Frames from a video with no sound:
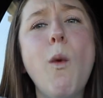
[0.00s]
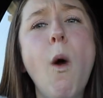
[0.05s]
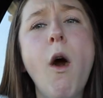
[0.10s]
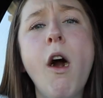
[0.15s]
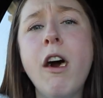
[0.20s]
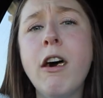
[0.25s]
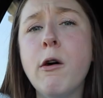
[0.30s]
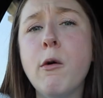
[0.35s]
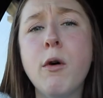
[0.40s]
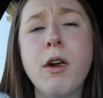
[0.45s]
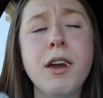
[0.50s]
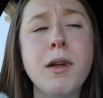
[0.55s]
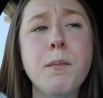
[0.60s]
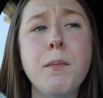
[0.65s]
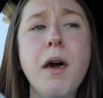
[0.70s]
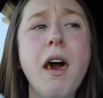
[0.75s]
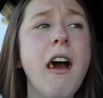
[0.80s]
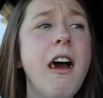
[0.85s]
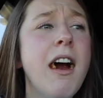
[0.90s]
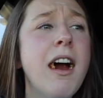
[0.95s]
I don't want to
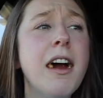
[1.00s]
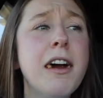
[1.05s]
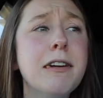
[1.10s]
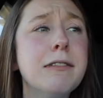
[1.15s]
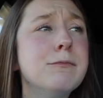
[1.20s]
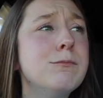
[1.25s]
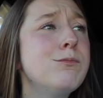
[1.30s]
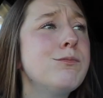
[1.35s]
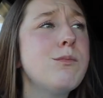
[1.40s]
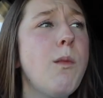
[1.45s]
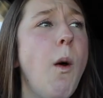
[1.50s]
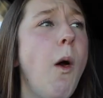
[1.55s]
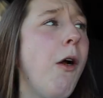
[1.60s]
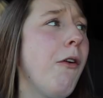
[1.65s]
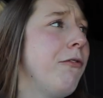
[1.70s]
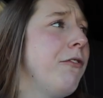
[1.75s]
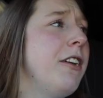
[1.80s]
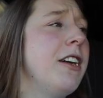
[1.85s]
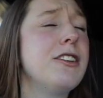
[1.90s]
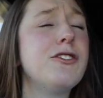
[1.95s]
buy
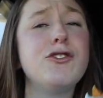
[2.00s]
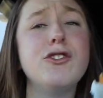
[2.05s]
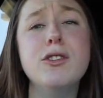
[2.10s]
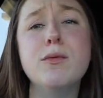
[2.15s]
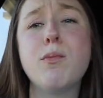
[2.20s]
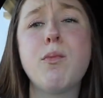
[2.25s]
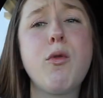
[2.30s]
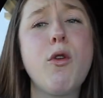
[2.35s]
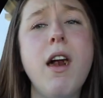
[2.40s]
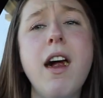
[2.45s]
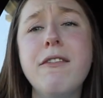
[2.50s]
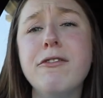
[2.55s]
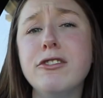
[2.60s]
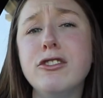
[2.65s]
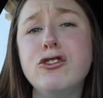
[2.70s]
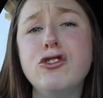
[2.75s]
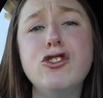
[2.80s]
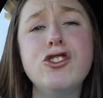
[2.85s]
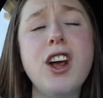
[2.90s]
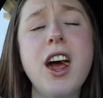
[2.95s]
a fancy
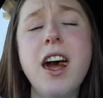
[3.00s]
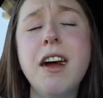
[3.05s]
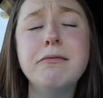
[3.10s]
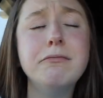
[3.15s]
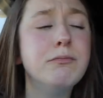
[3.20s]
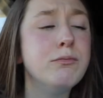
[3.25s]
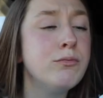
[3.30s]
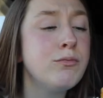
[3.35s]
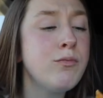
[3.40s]
private jet.